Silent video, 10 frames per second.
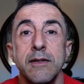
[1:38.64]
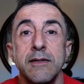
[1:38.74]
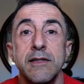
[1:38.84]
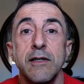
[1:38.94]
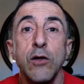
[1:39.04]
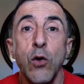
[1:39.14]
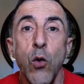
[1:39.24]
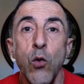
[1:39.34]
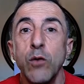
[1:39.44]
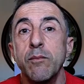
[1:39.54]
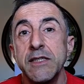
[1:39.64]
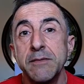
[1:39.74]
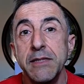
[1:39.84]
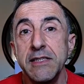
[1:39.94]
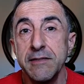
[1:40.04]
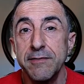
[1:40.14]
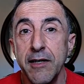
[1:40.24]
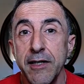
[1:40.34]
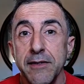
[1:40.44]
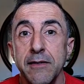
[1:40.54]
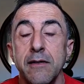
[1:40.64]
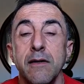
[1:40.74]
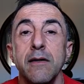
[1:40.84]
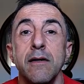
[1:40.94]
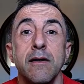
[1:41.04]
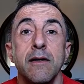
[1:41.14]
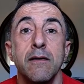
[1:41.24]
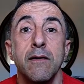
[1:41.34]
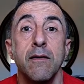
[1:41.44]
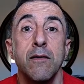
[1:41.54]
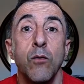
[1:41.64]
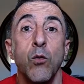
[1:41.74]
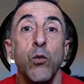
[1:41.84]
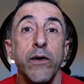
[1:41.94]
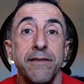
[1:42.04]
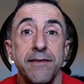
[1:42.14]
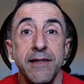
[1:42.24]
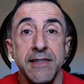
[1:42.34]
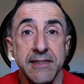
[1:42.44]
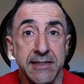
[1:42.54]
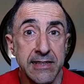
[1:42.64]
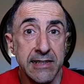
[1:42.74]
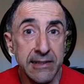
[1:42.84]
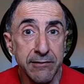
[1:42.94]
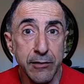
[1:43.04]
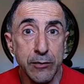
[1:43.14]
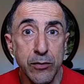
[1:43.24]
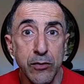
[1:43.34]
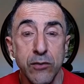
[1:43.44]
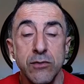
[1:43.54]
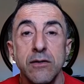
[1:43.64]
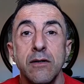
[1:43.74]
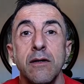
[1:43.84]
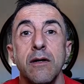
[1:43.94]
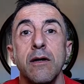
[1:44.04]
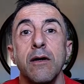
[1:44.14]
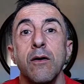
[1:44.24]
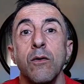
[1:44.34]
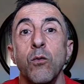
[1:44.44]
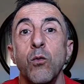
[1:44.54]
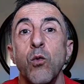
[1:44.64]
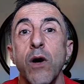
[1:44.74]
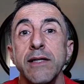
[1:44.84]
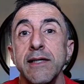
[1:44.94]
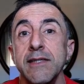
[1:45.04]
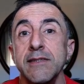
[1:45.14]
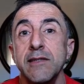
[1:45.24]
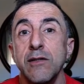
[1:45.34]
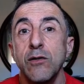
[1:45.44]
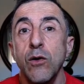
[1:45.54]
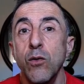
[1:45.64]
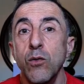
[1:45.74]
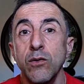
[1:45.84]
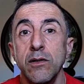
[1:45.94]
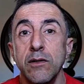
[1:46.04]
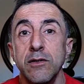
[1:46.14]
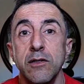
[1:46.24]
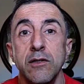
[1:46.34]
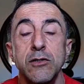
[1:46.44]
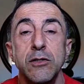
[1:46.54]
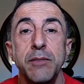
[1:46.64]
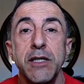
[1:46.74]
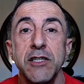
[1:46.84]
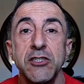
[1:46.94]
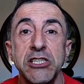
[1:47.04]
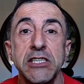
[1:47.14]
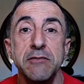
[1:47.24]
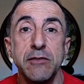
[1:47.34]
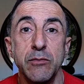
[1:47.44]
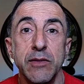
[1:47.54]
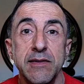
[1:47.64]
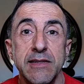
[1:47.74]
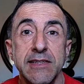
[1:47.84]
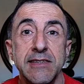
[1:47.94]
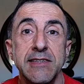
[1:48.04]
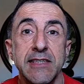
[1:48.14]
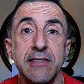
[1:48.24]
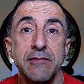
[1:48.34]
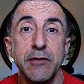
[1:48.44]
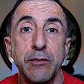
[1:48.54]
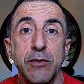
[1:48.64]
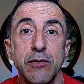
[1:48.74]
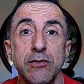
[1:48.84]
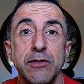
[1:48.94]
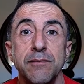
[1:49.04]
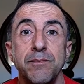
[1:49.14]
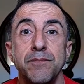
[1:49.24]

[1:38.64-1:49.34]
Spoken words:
the goal must be defined. With these deliverables, what is the goal to be achieved with these deliverables?